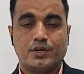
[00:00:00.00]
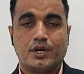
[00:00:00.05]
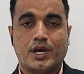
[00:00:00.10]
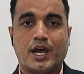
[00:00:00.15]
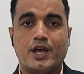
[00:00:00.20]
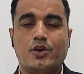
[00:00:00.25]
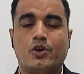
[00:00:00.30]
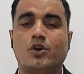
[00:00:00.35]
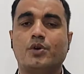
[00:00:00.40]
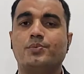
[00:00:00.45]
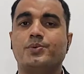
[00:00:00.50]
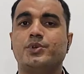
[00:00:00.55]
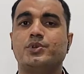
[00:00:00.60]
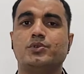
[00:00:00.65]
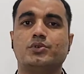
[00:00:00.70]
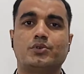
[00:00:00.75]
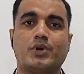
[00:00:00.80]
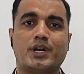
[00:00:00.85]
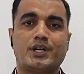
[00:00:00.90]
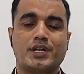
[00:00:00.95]
I hope
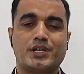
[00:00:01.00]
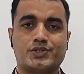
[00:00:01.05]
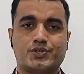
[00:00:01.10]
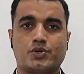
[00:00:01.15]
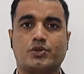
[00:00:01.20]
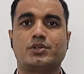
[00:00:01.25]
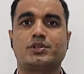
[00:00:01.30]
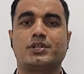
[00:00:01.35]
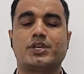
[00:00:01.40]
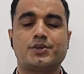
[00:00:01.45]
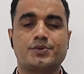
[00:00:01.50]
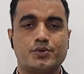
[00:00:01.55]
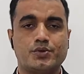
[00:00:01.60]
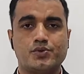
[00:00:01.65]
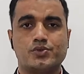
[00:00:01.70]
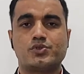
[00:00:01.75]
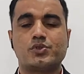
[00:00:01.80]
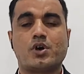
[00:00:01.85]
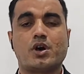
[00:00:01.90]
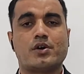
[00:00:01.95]
you understood the
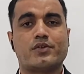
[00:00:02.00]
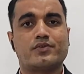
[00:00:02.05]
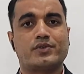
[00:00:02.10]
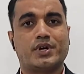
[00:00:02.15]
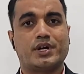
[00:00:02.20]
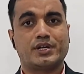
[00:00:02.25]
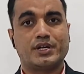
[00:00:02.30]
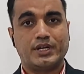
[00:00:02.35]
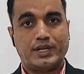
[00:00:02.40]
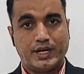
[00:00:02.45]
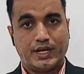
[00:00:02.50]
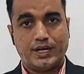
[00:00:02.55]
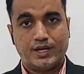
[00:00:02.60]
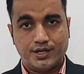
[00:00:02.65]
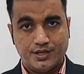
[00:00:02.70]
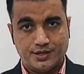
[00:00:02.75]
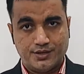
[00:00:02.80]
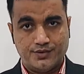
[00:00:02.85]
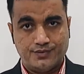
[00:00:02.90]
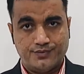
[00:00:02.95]
use of
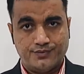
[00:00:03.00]
did,